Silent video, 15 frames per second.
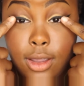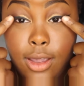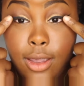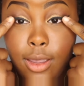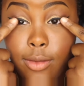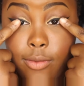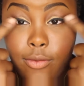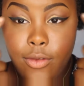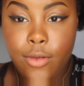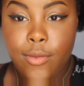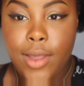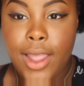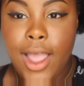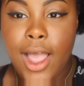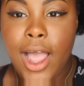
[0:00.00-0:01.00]
Time for
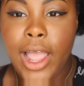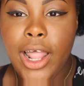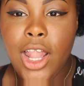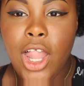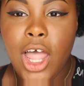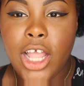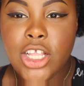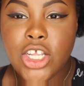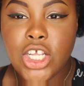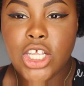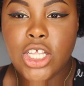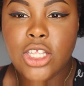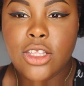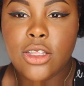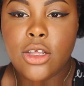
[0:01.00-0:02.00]
my
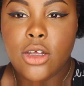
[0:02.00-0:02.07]
eyelashes.